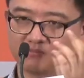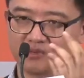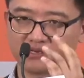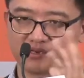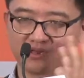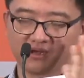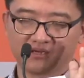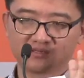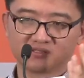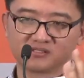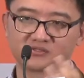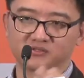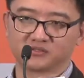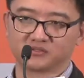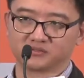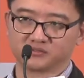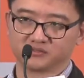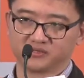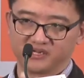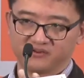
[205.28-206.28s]
announced
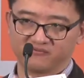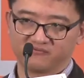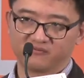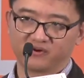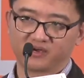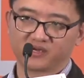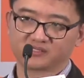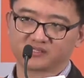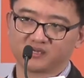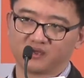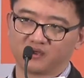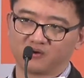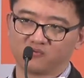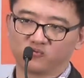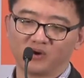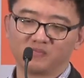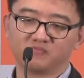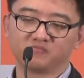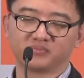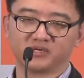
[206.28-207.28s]
to invest
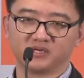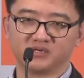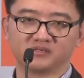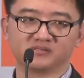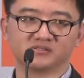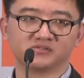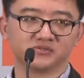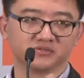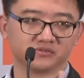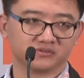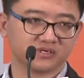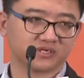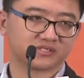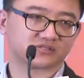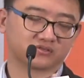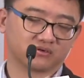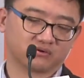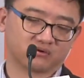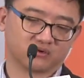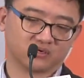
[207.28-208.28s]
$1 billion
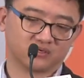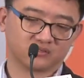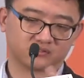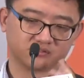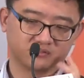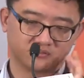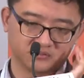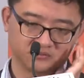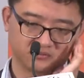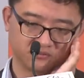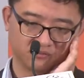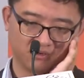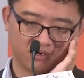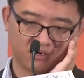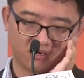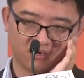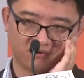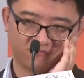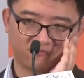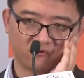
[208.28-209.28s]
to
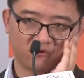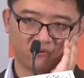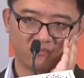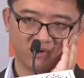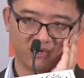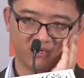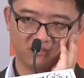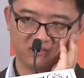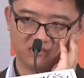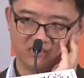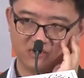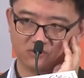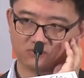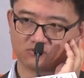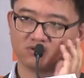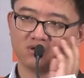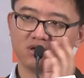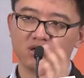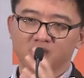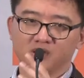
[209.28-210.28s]
form a
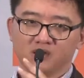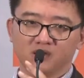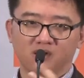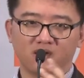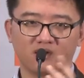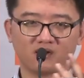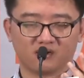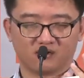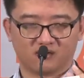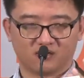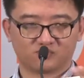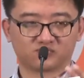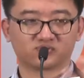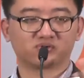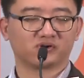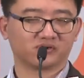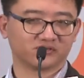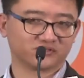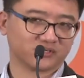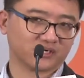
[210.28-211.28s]
new
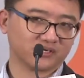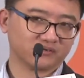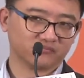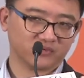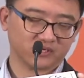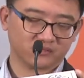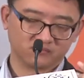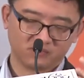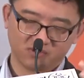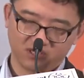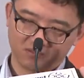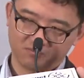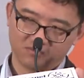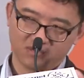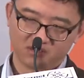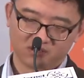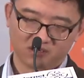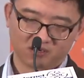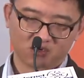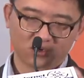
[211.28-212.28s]
project. We named
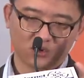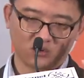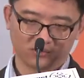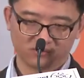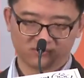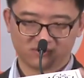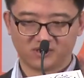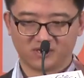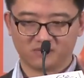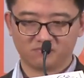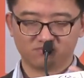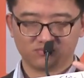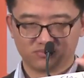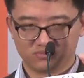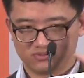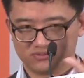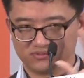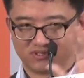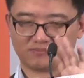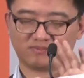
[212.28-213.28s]
it the code name
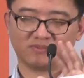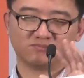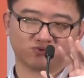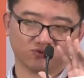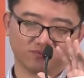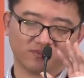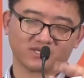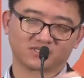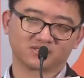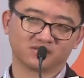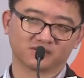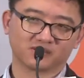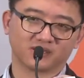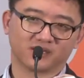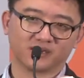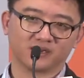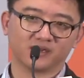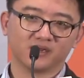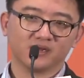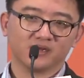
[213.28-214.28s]
Bluemix,
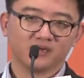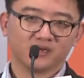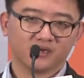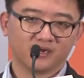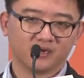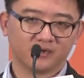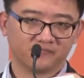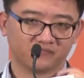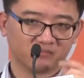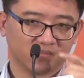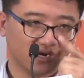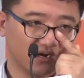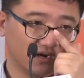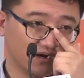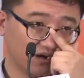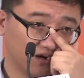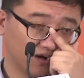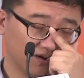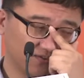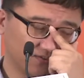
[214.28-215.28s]
okay? And
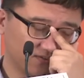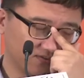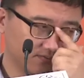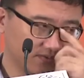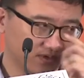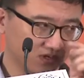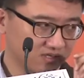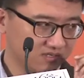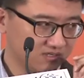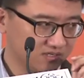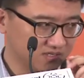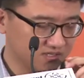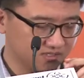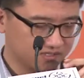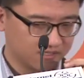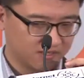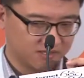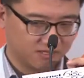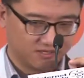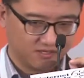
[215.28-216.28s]
it
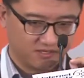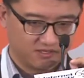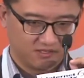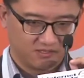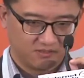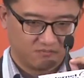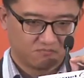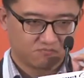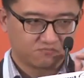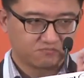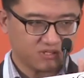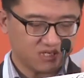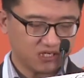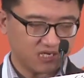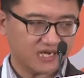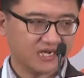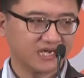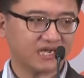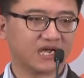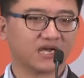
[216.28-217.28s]
is a
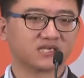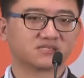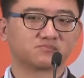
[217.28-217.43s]
PaaS